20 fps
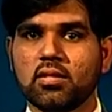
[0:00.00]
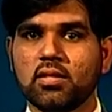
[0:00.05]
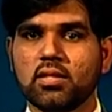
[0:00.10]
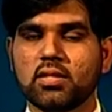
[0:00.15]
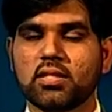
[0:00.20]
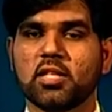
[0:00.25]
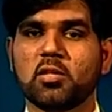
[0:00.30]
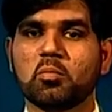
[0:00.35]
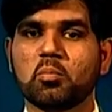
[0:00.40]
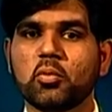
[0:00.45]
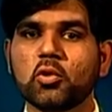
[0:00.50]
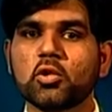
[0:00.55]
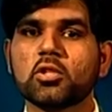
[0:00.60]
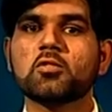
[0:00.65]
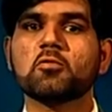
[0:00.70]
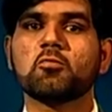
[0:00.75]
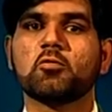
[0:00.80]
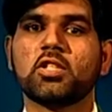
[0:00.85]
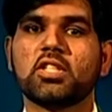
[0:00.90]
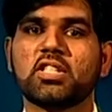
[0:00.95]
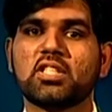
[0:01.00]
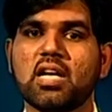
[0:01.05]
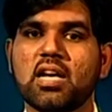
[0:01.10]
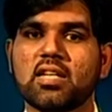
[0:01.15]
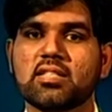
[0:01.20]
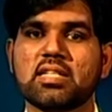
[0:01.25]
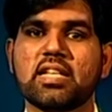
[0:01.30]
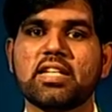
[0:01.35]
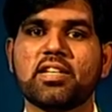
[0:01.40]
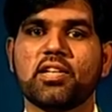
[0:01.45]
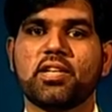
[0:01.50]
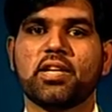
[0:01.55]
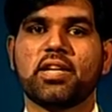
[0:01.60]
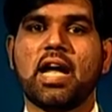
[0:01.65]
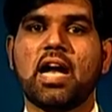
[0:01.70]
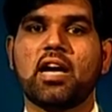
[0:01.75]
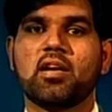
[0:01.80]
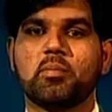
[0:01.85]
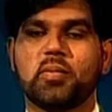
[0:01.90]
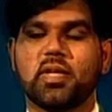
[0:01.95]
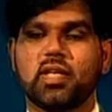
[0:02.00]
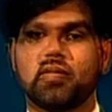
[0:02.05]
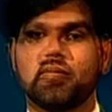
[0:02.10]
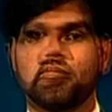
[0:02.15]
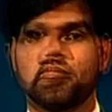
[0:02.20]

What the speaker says: their books were translated in Arabic.